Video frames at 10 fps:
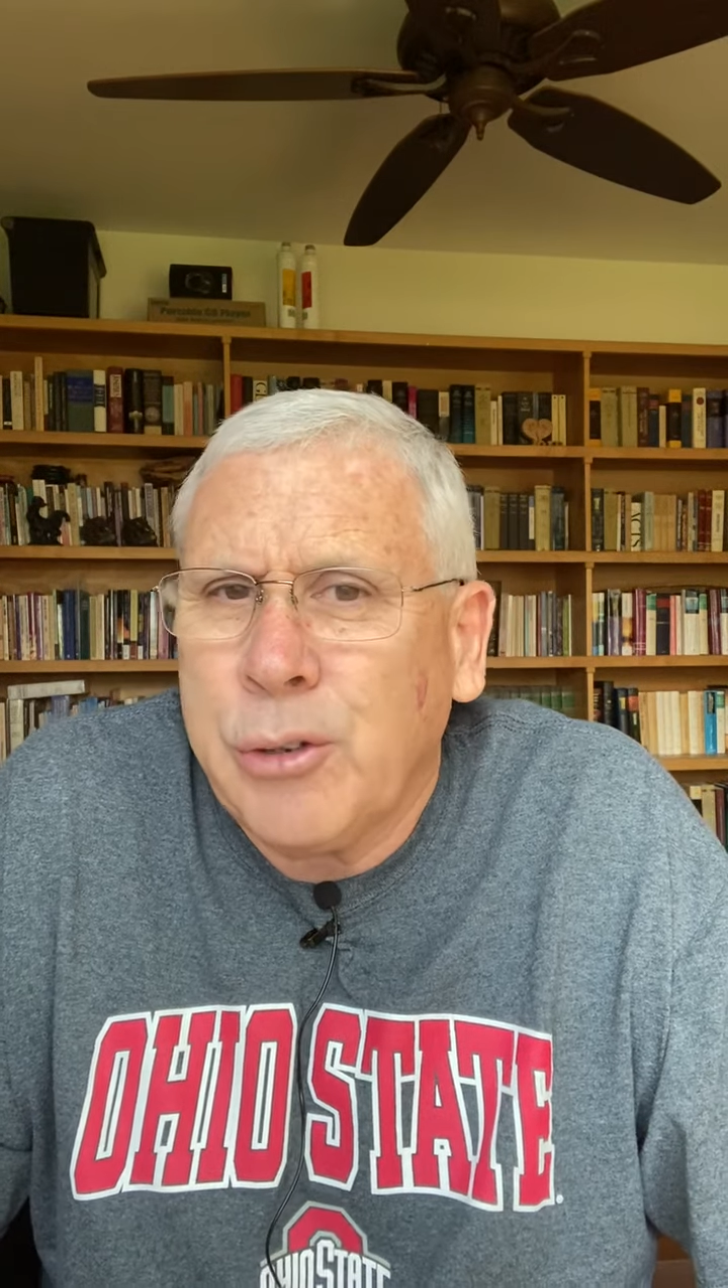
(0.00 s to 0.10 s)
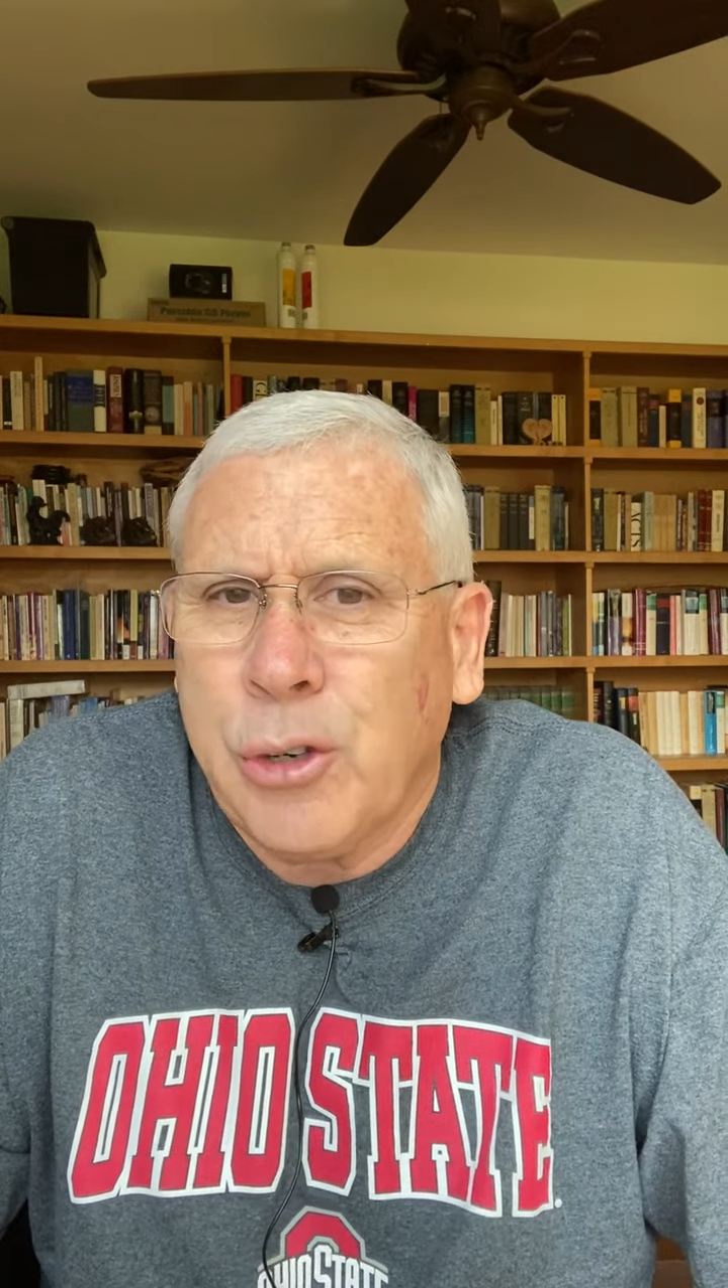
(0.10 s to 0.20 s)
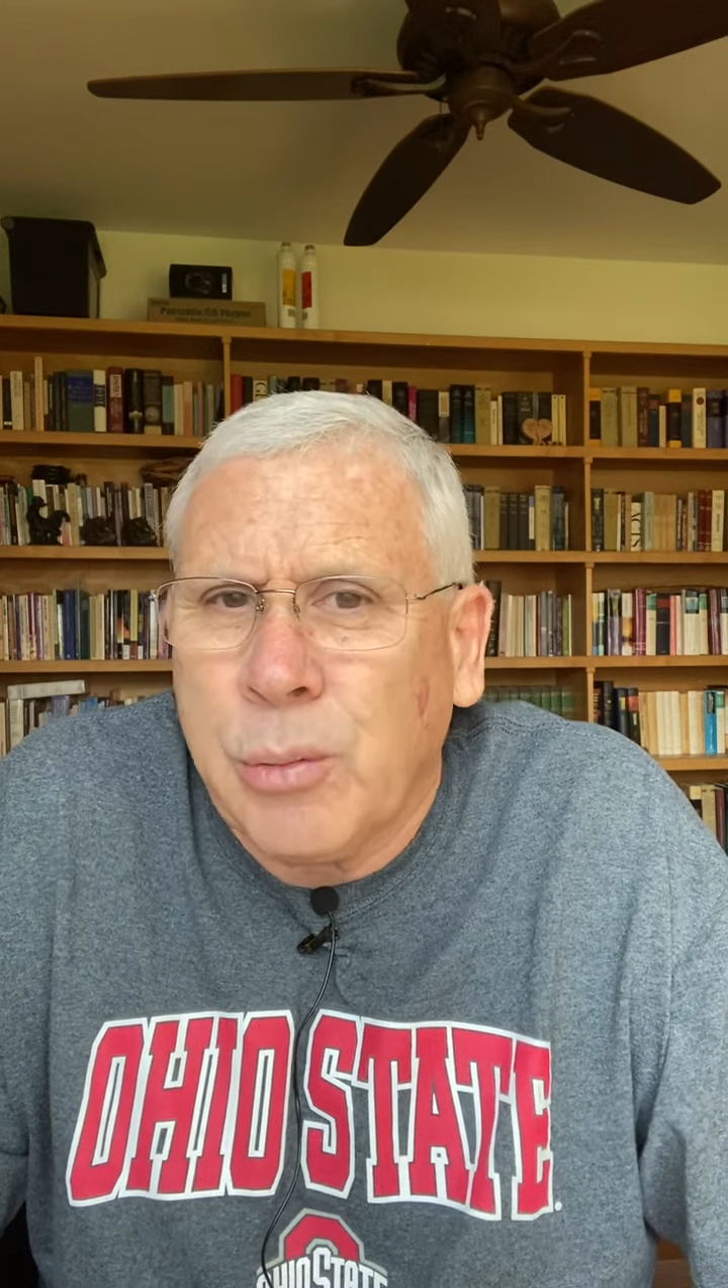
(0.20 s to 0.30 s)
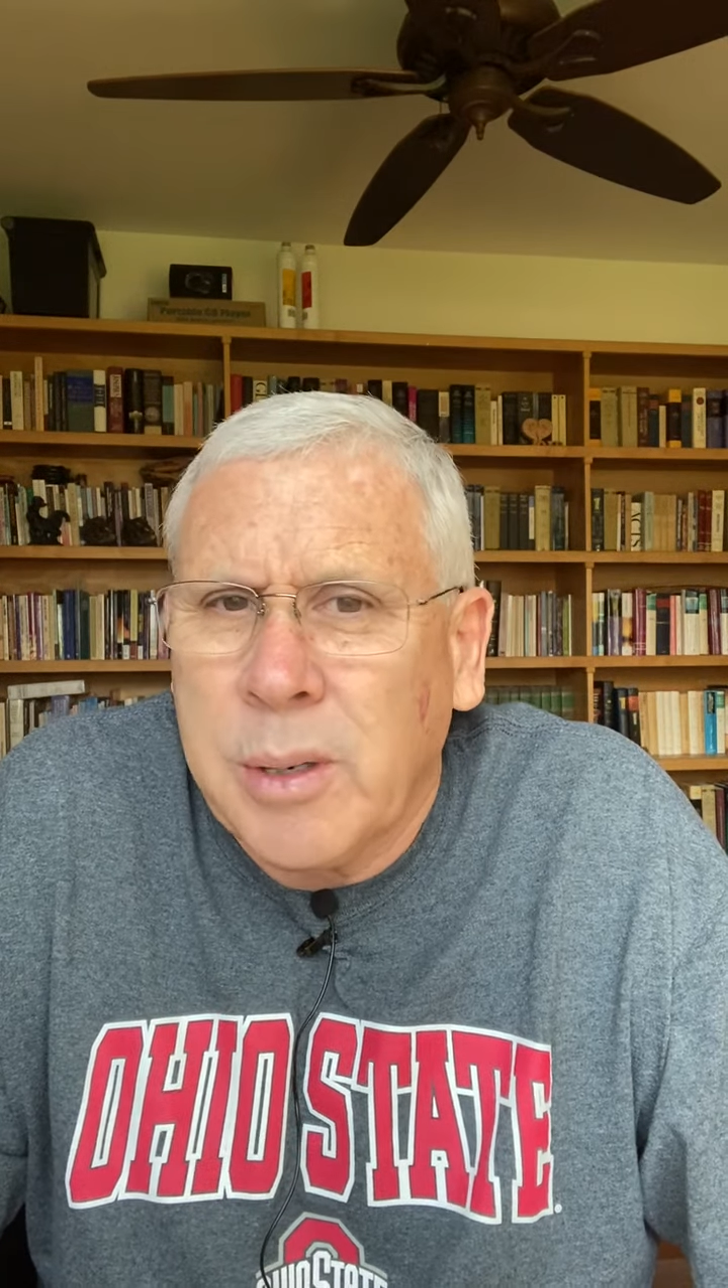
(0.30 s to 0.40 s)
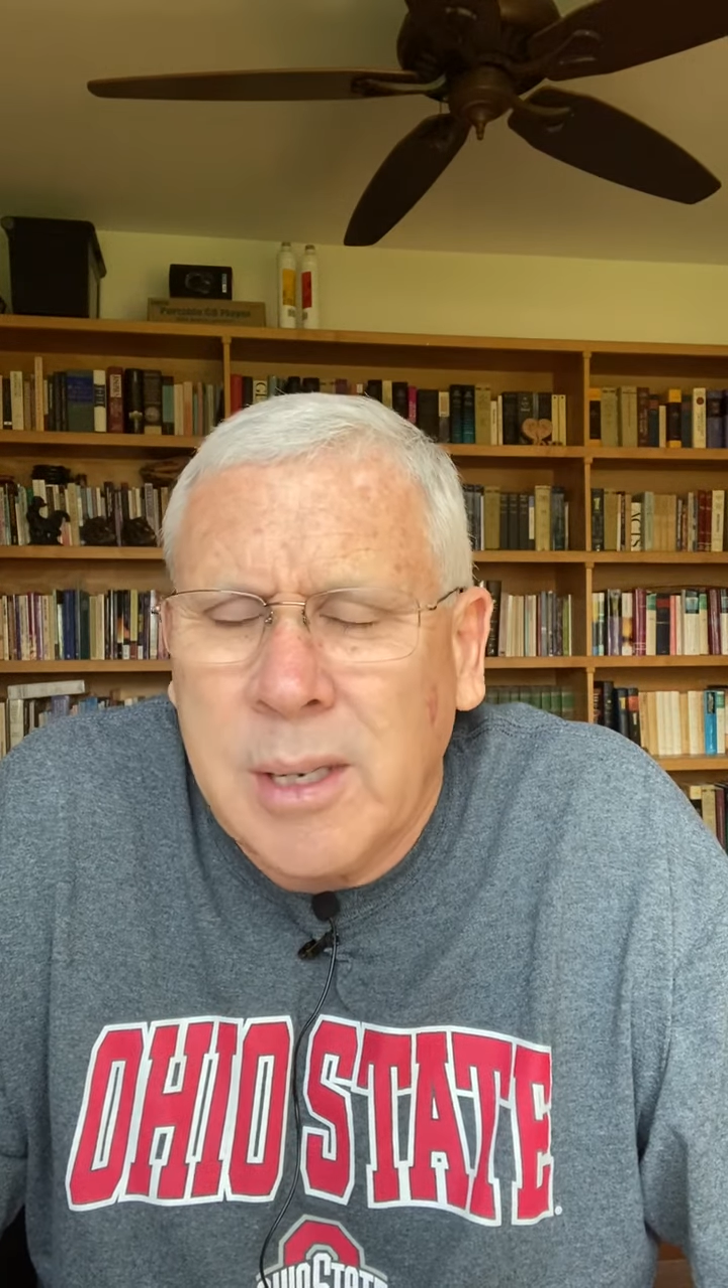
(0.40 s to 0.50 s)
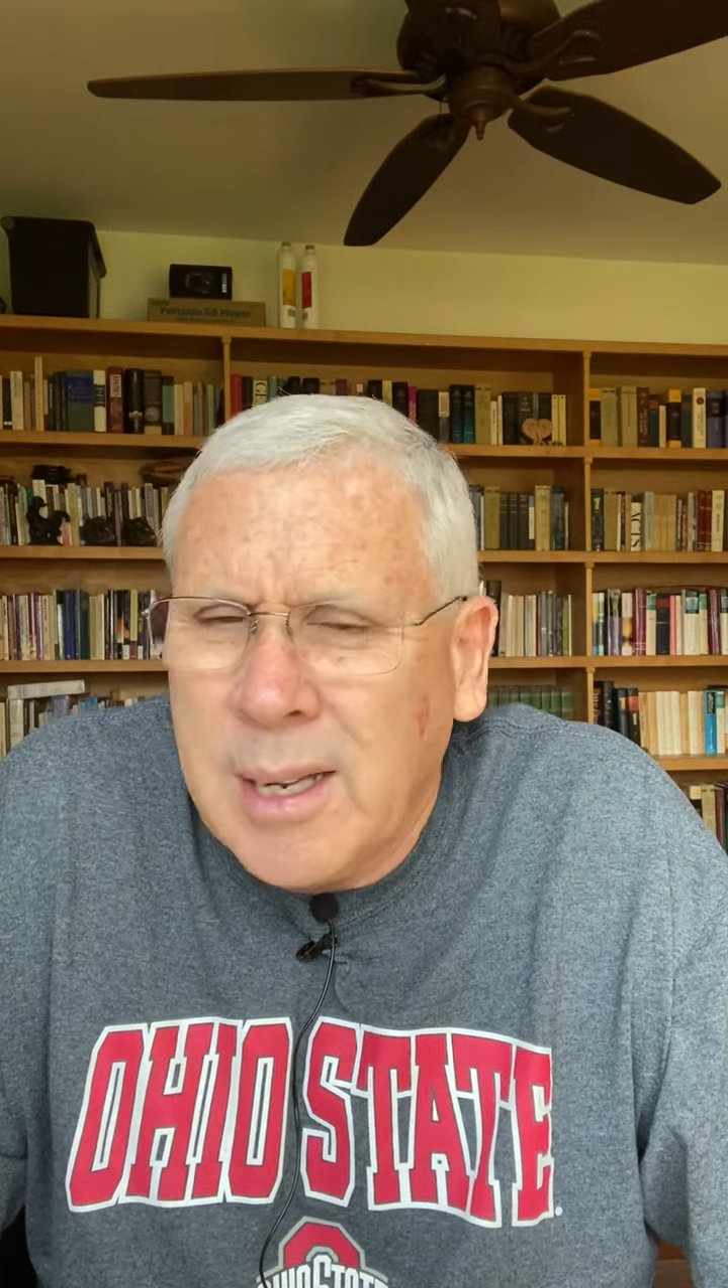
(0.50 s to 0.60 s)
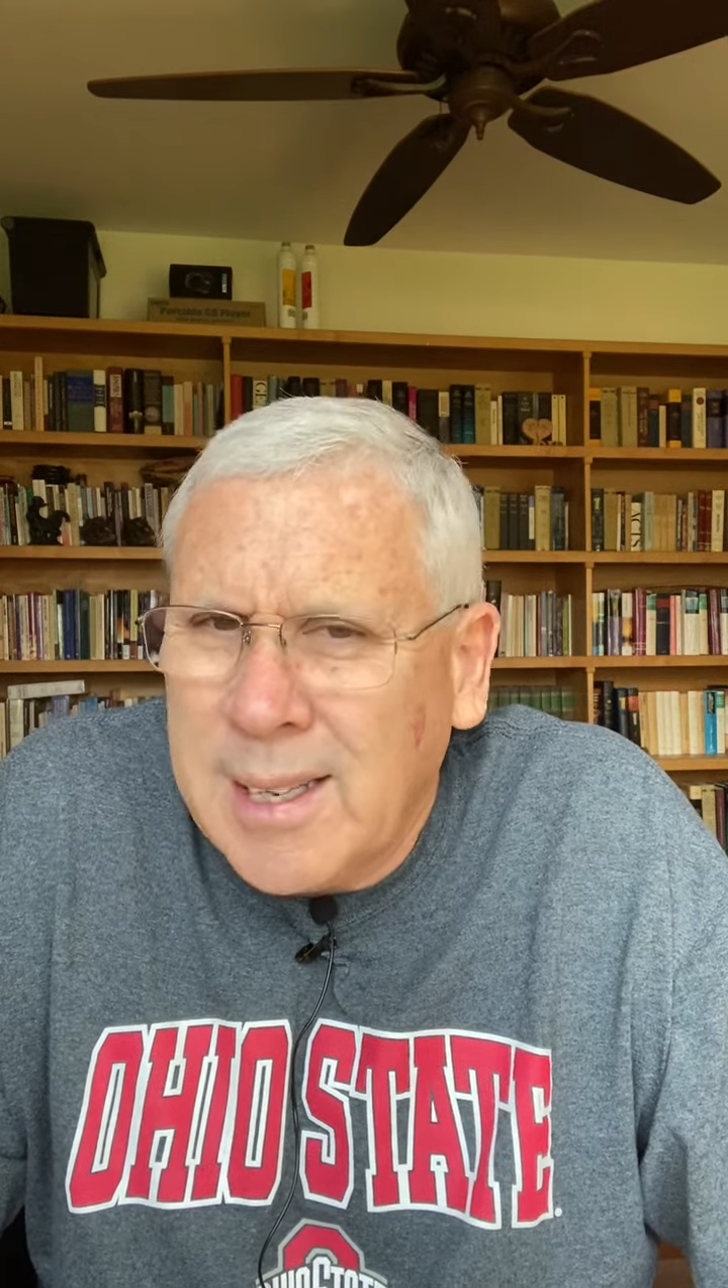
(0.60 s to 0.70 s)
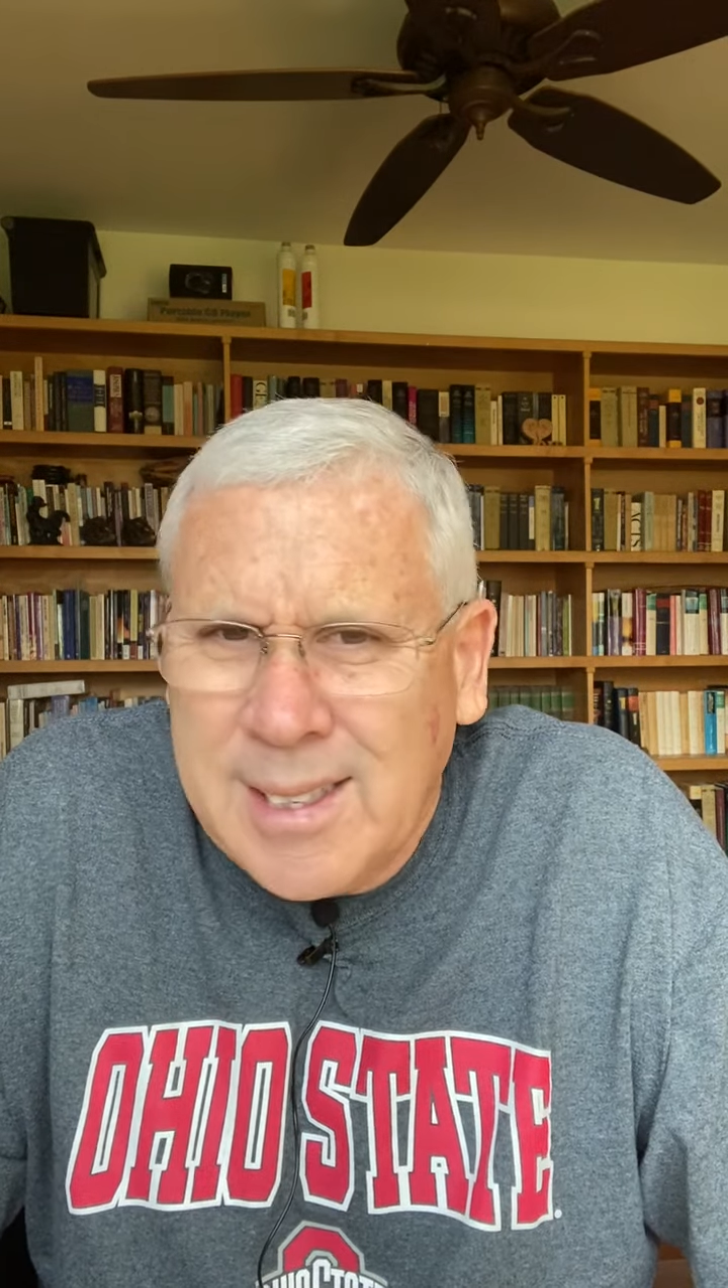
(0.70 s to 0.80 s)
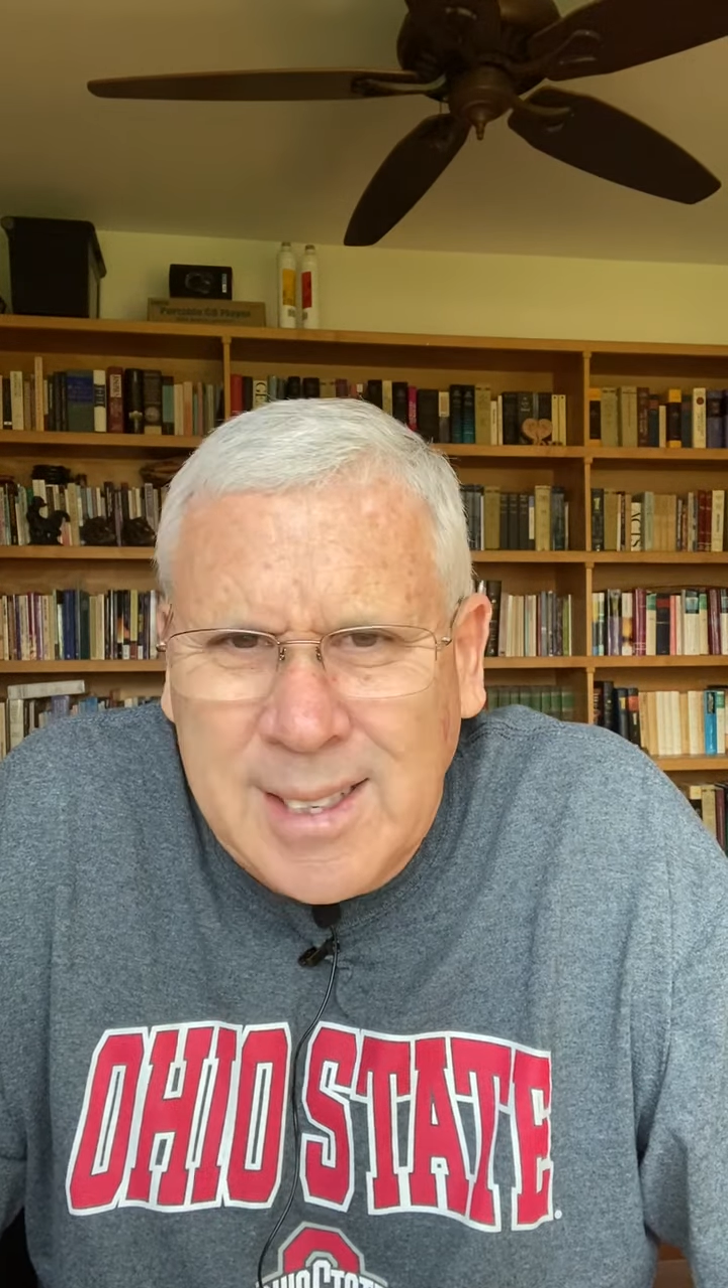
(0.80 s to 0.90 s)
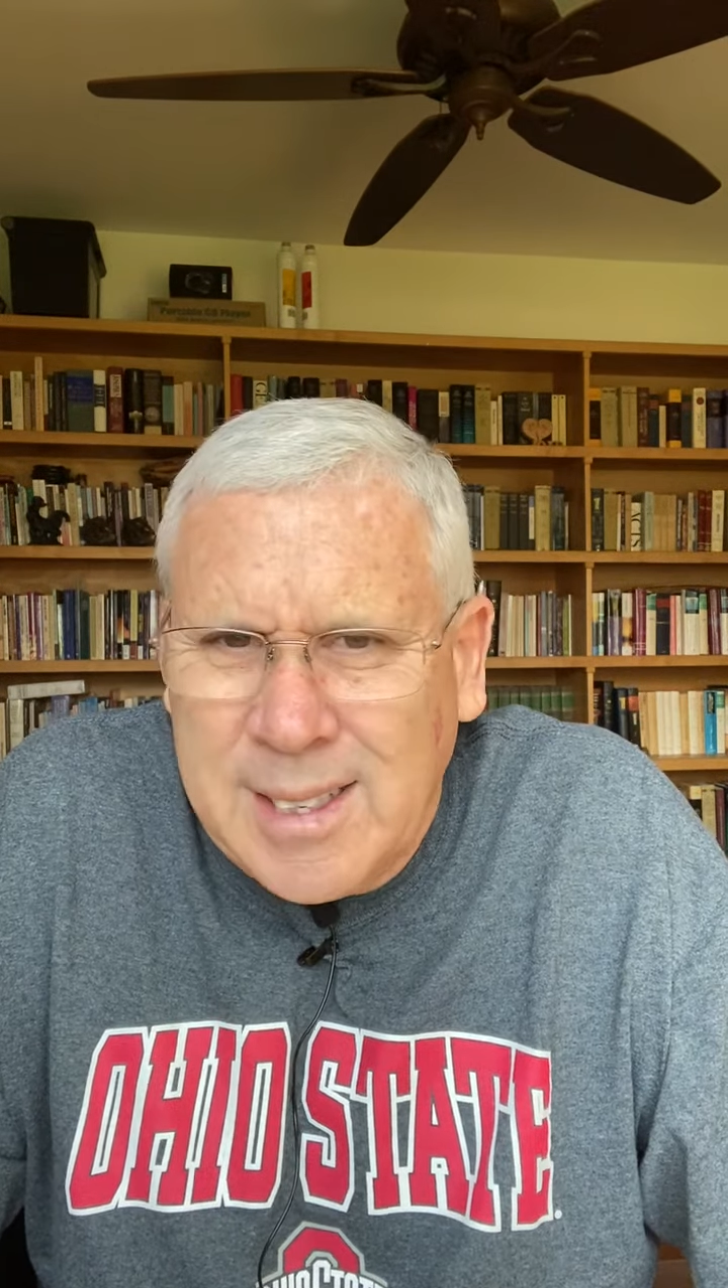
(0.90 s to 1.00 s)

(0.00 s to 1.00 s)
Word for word: children not to